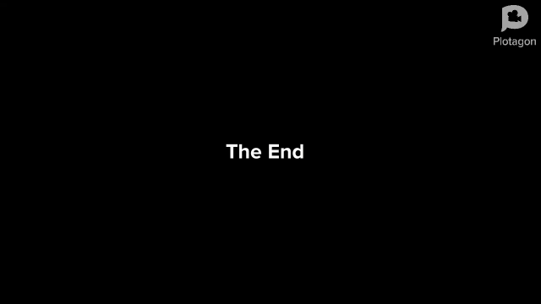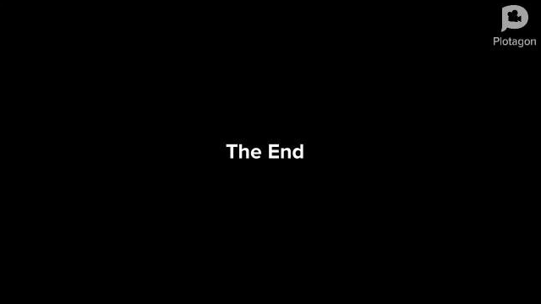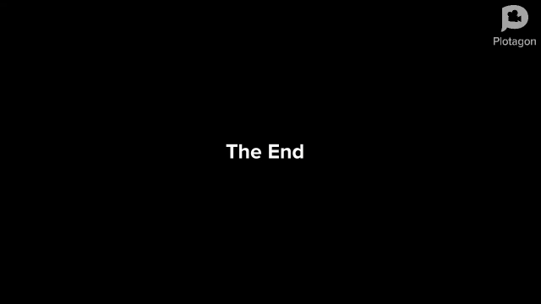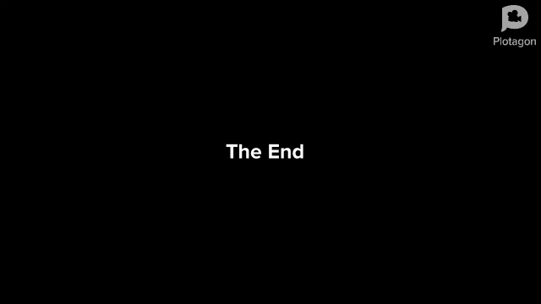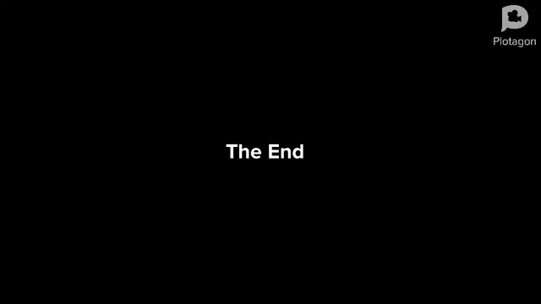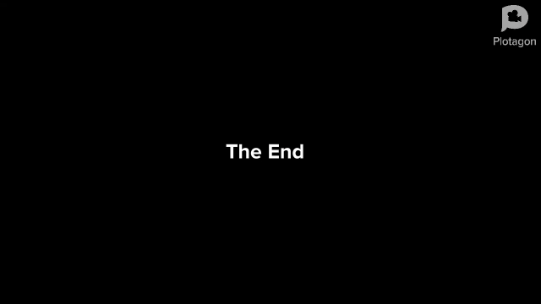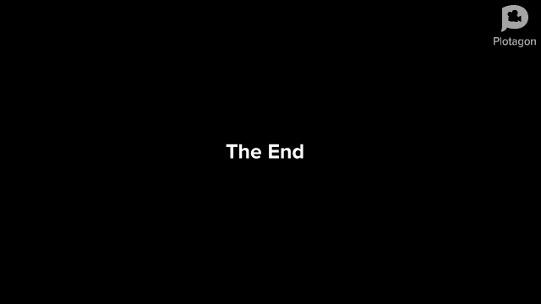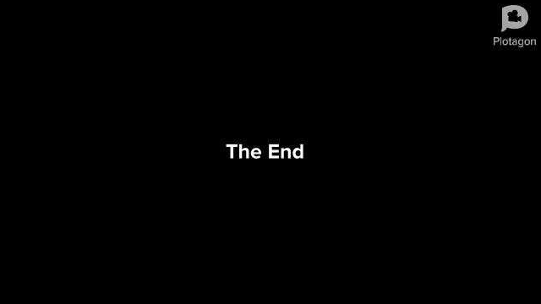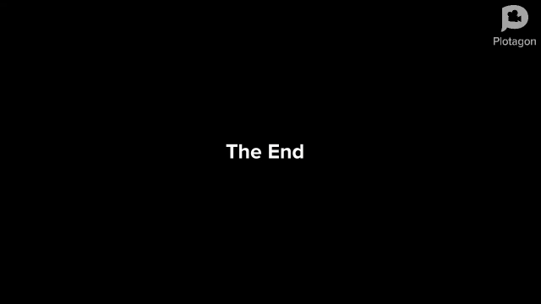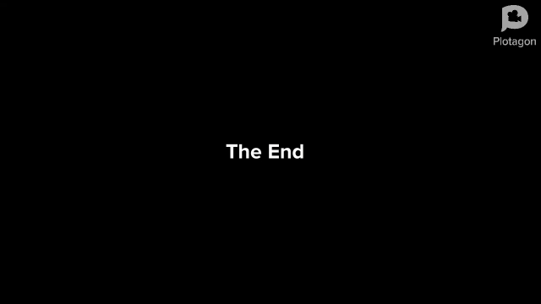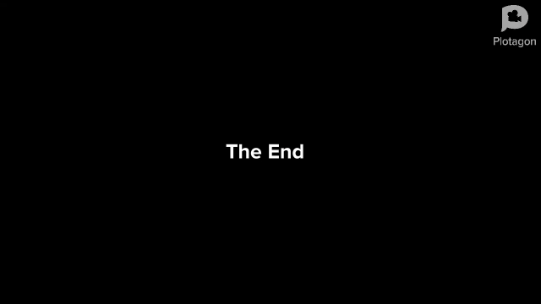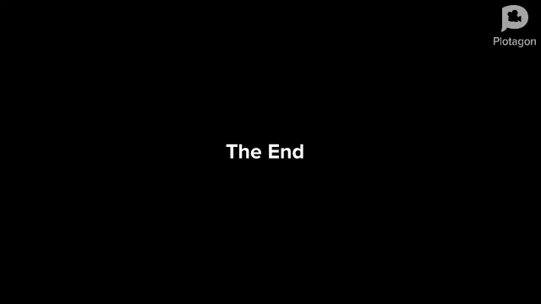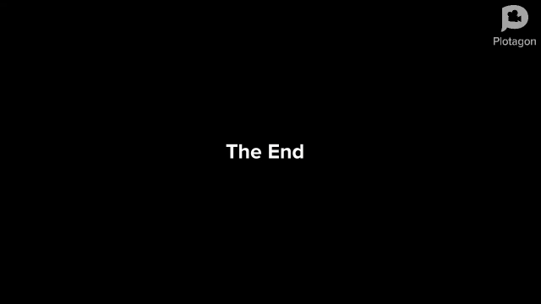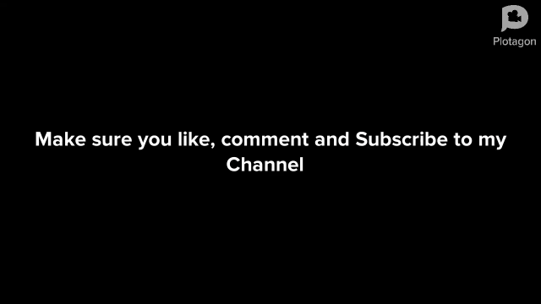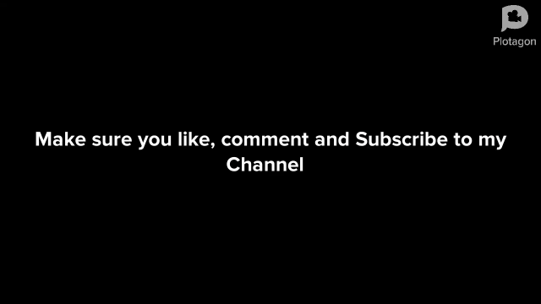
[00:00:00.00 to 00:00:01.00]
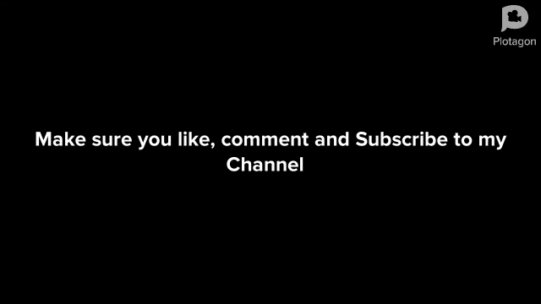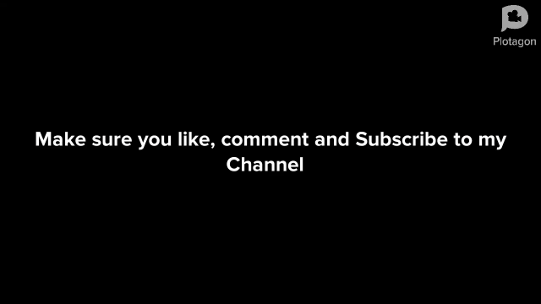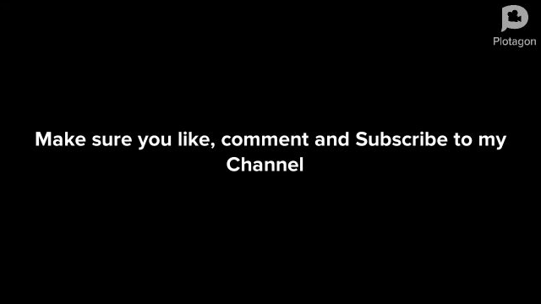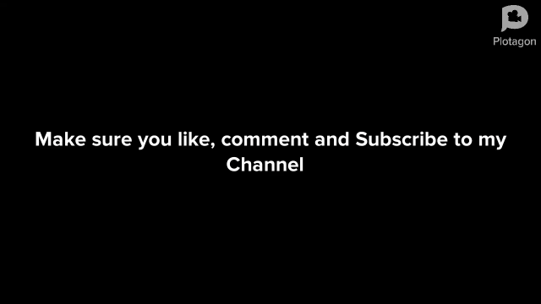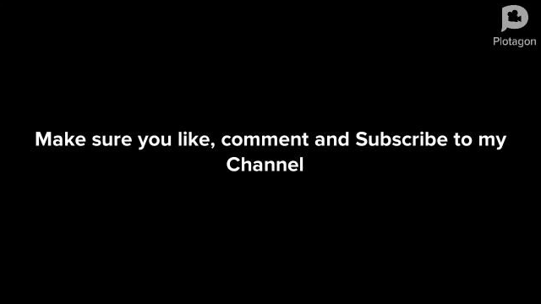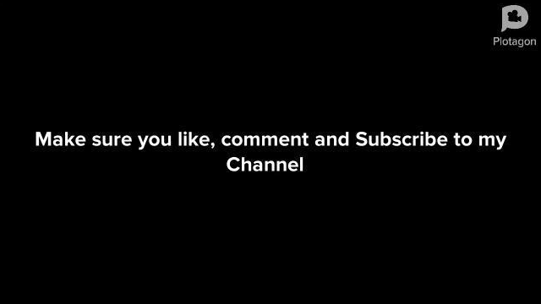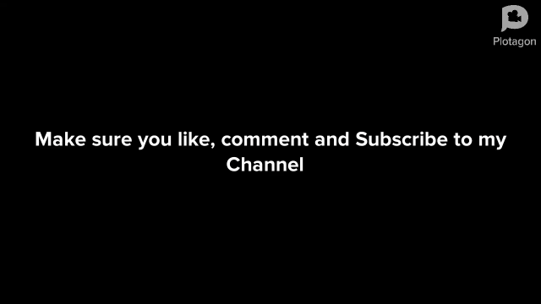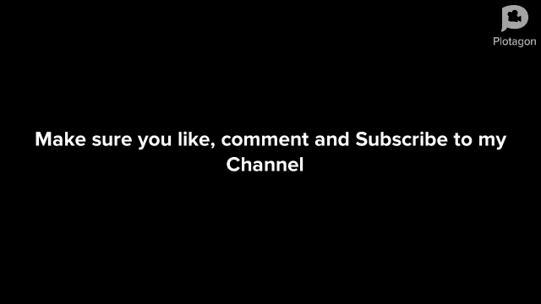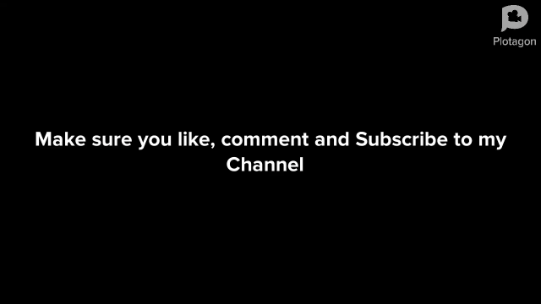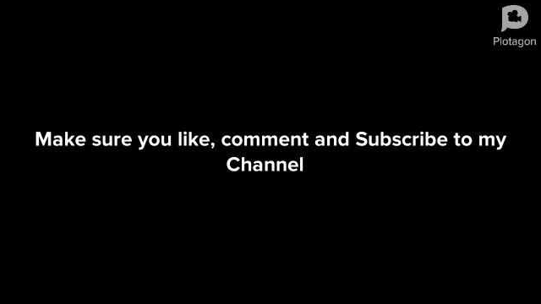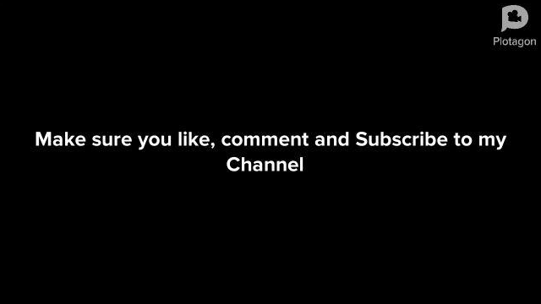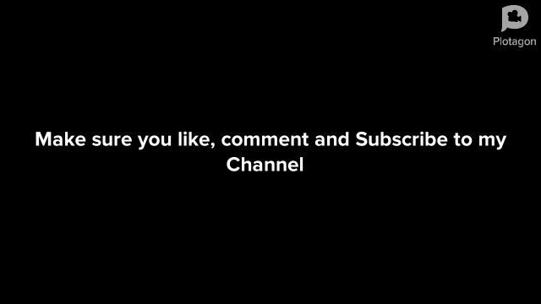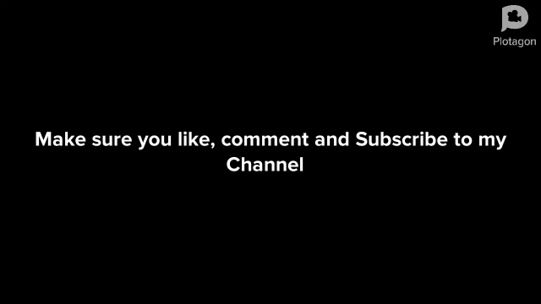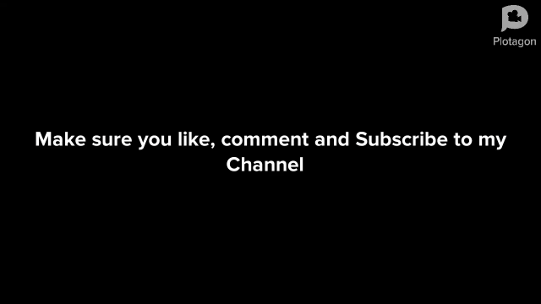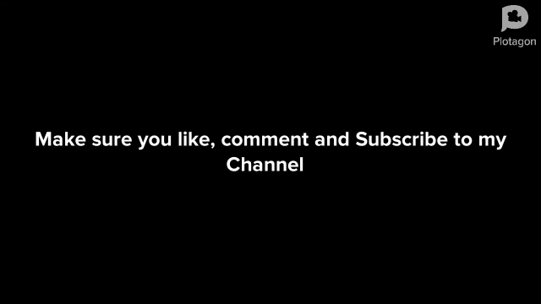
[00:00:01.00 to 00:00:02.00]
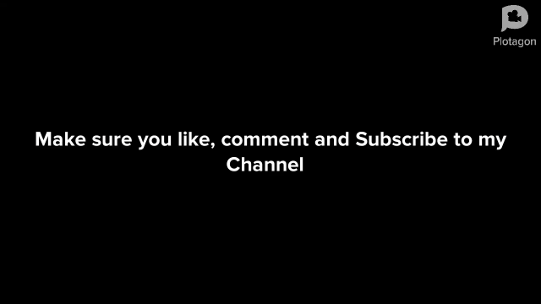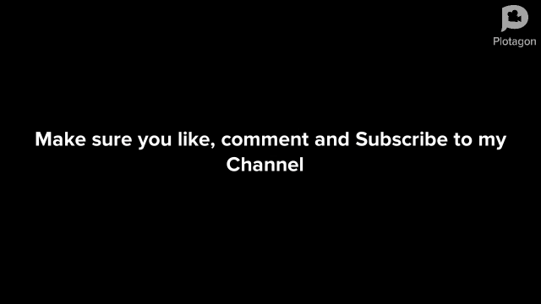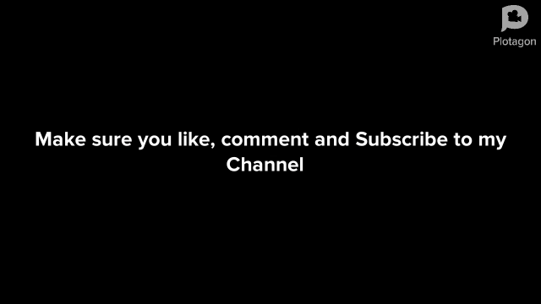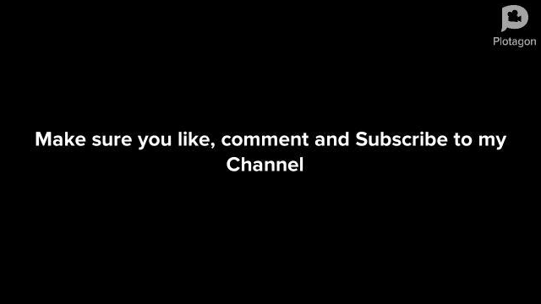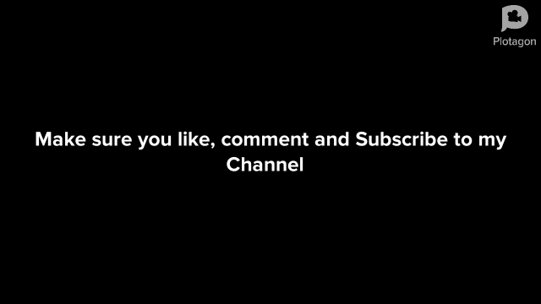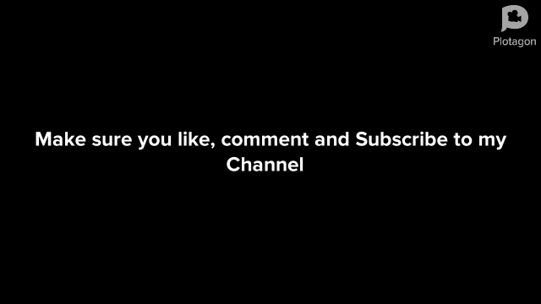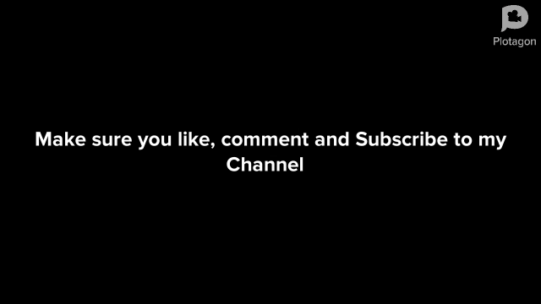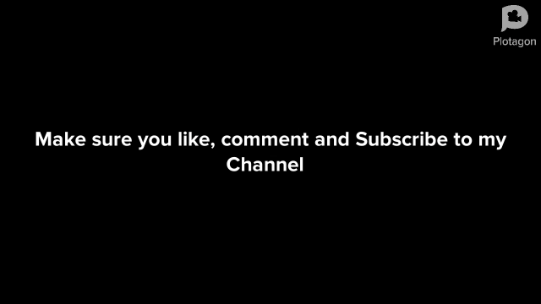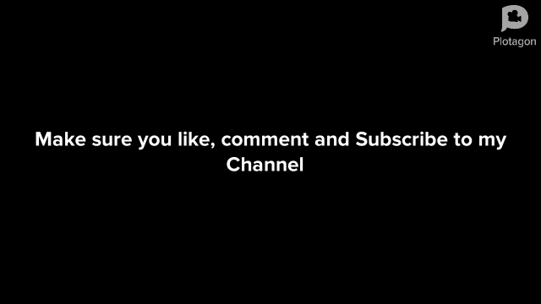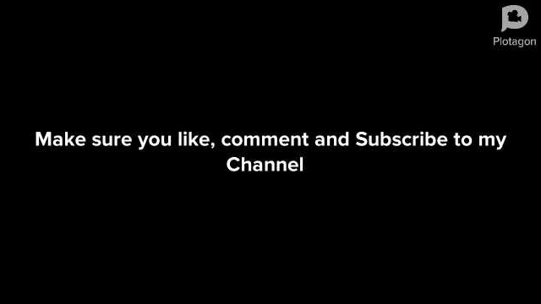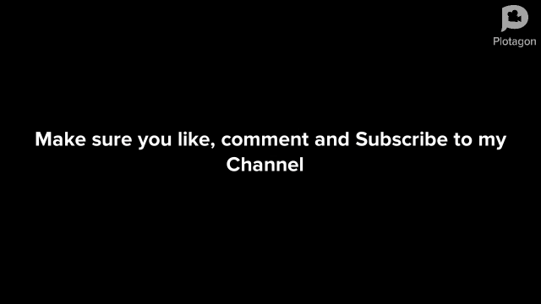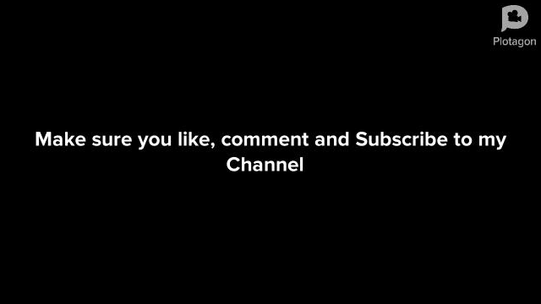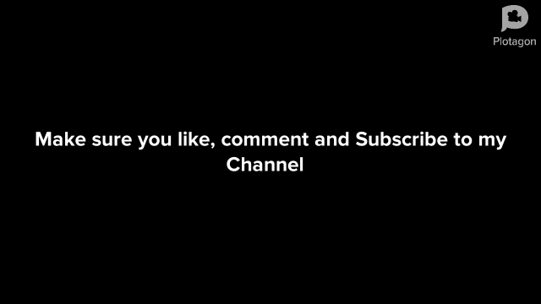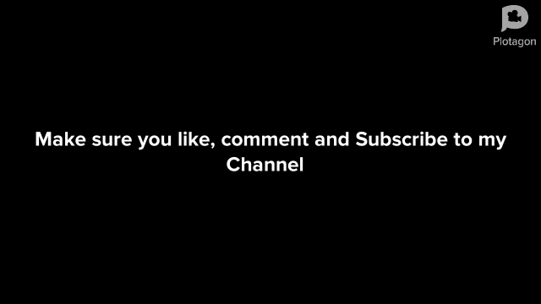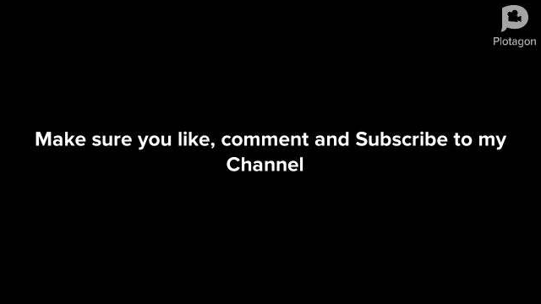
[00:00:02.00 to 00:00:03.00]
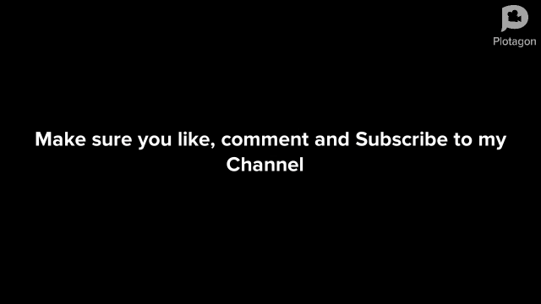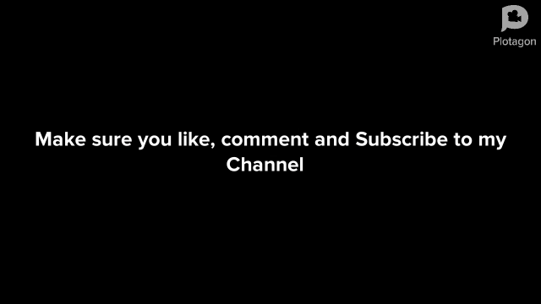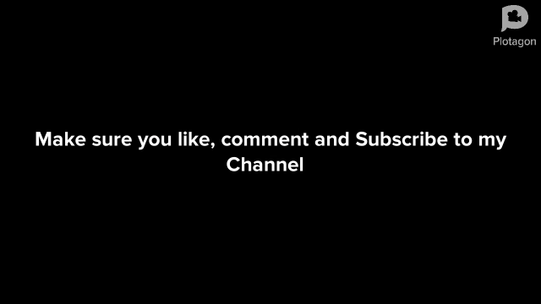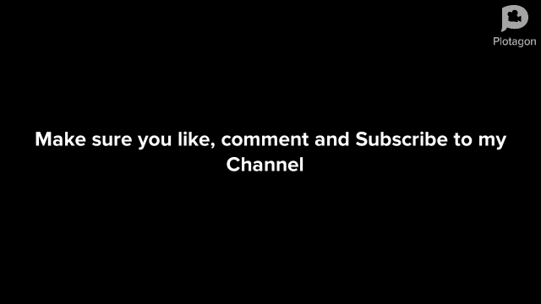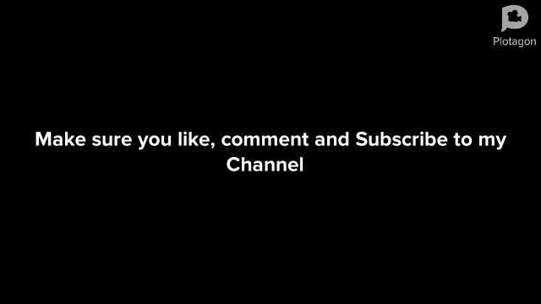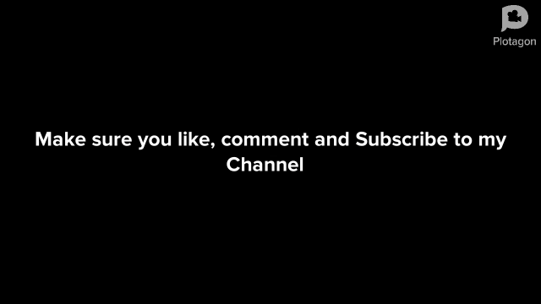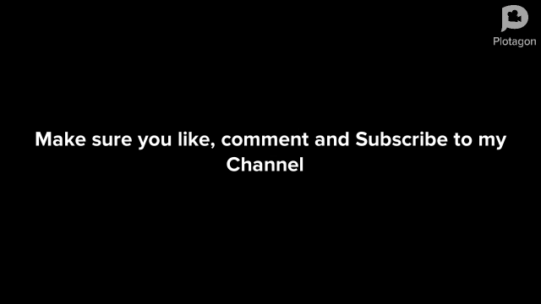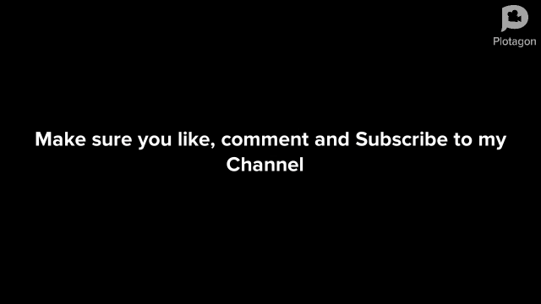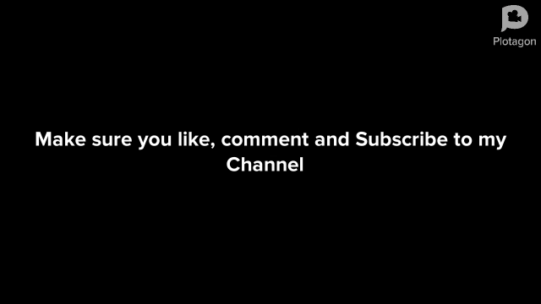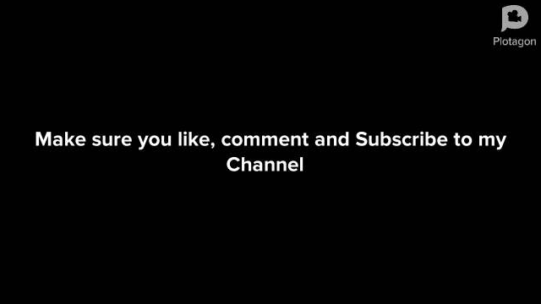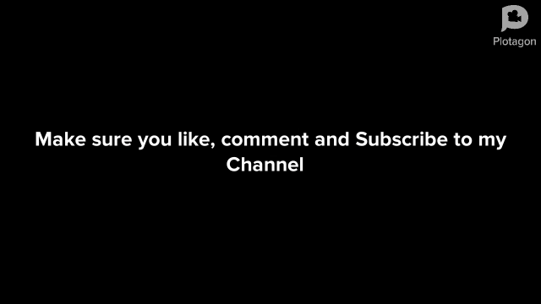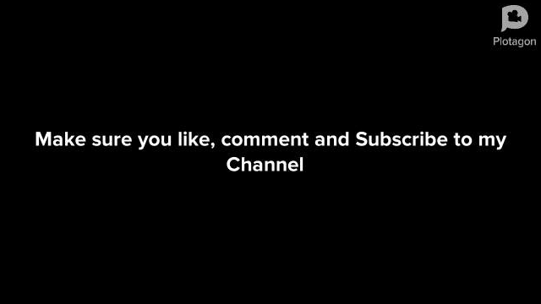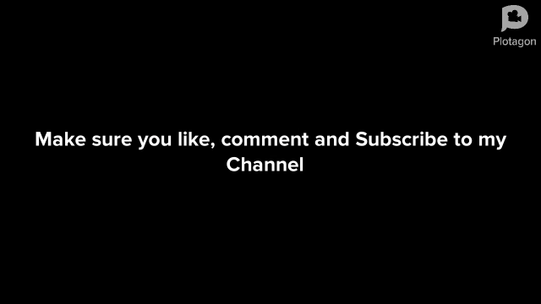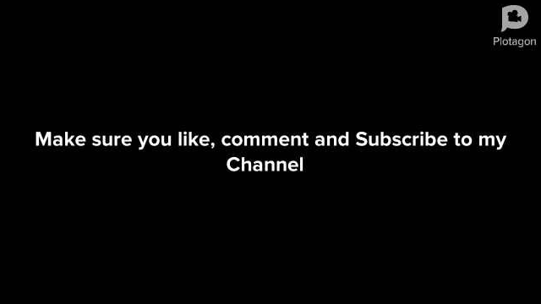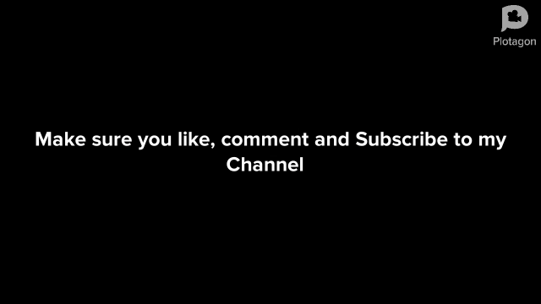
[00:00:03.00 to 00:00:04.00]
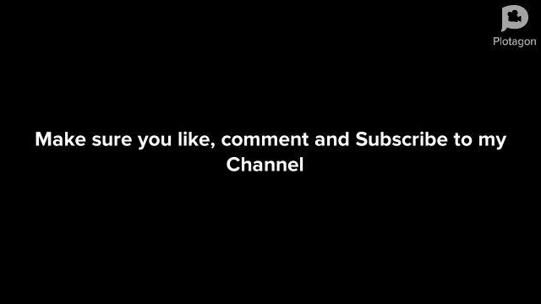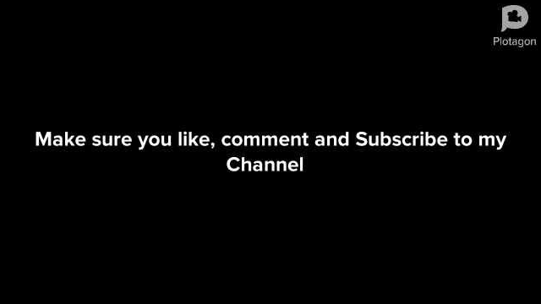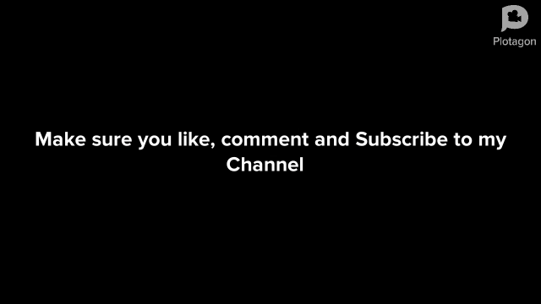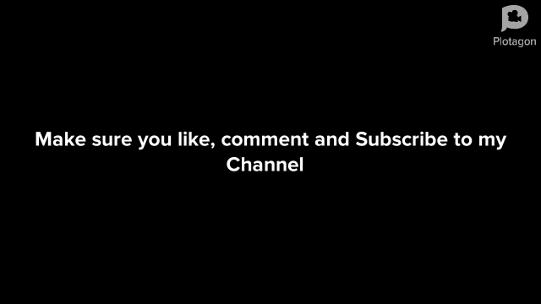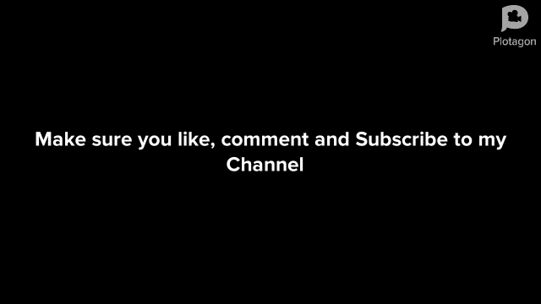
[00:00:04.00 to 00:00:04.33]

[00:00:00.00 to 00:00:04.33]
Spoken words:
(no speaker visible)